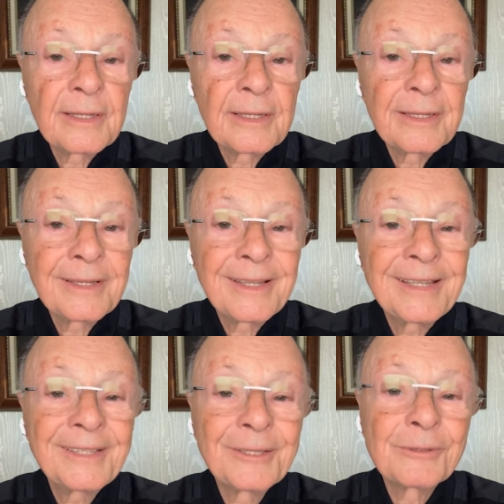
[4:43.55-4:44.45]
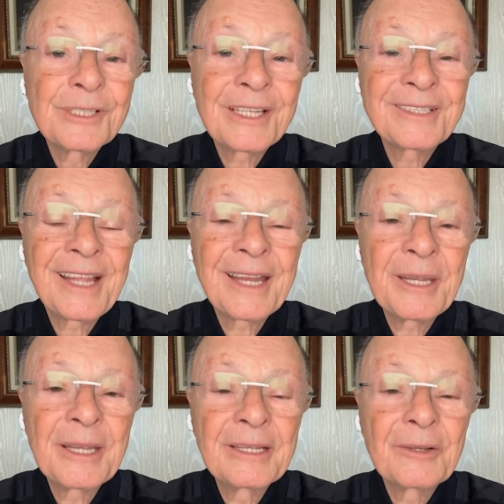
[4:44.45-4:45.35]
then I will
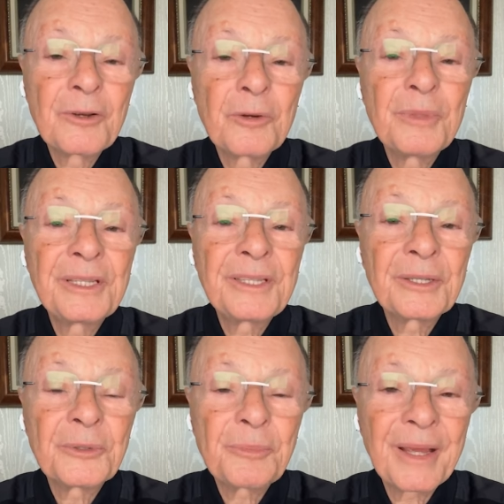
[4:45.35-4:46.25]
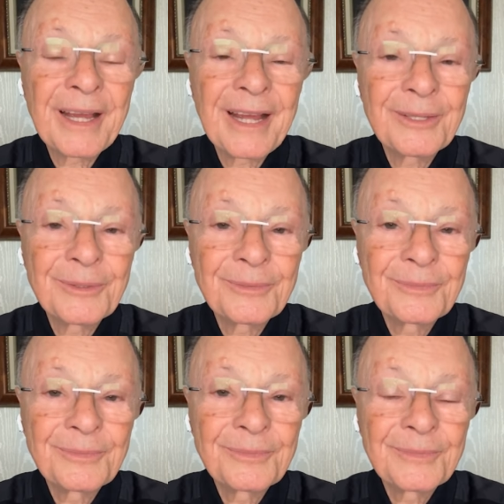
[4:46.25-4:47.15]
already be sinning.
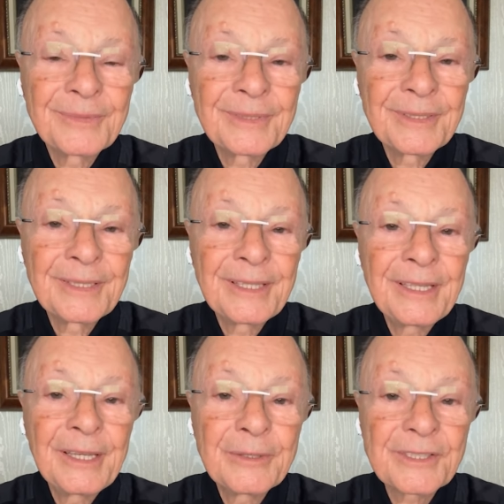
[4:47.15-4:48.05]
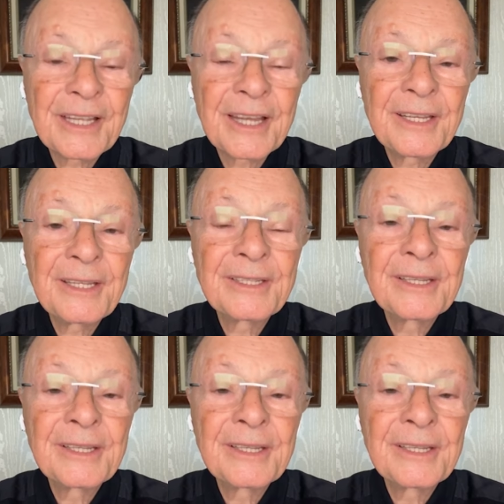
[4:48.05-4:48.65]
And I'll be